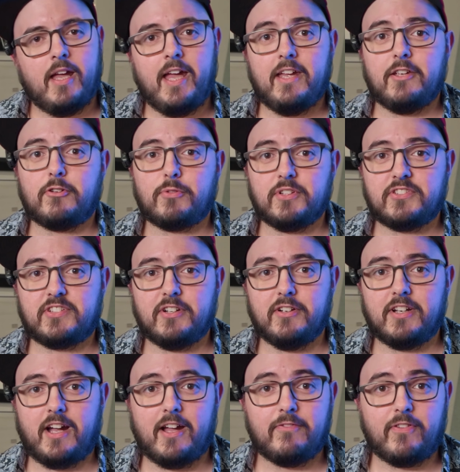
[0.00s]
Hey, Chris here
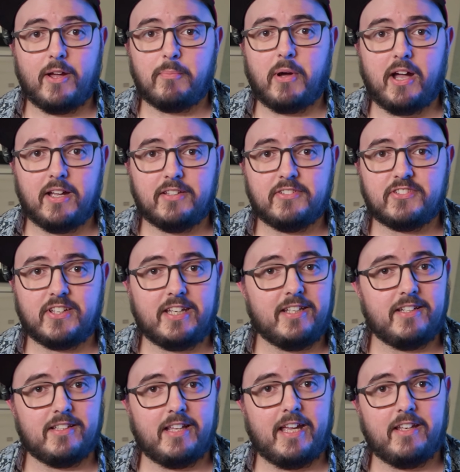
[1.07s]
at HiFi Buys
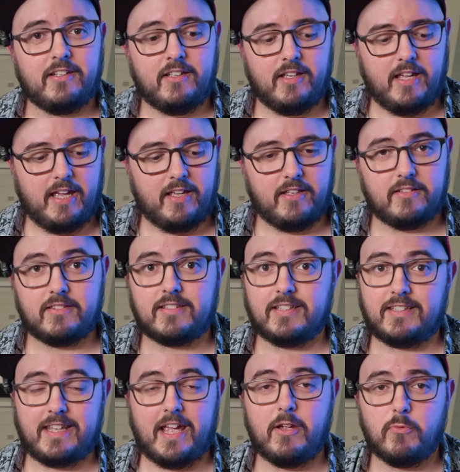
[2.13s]
in Atlanta, and
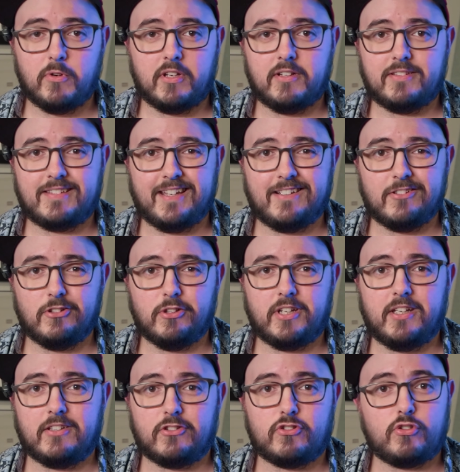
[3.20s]
today we're going to take a
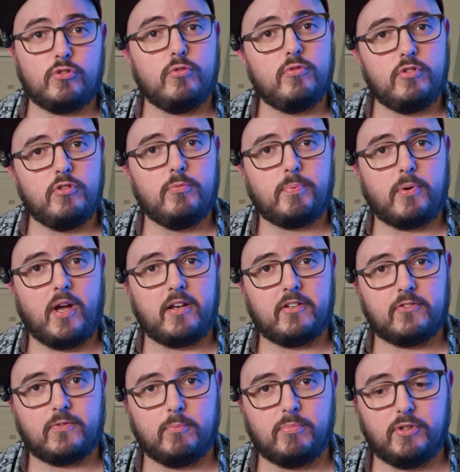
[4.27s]
look at two new
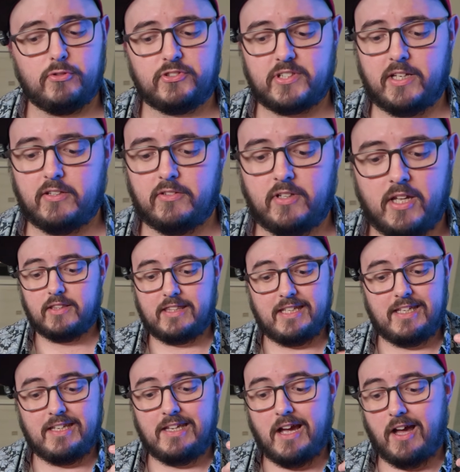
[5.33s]
products from Bluesound,
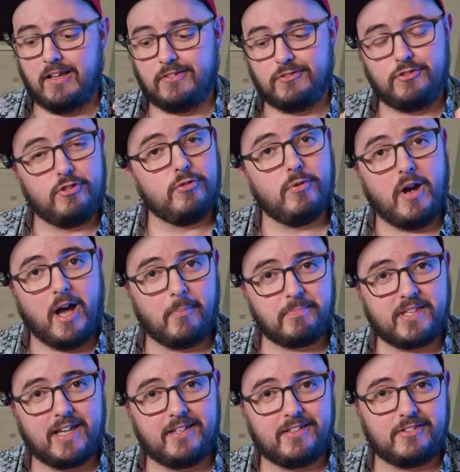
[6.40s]
the new
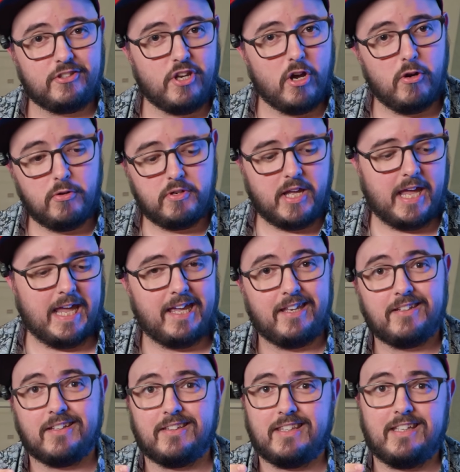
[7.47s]
updated Node
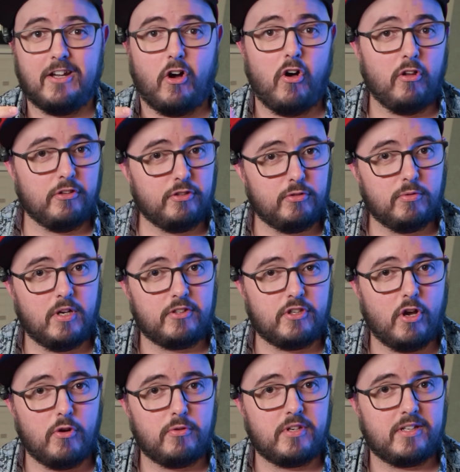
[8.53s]
and the all-new
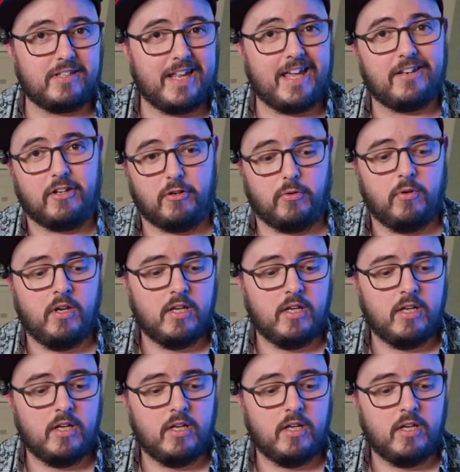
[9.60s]
Node Nano.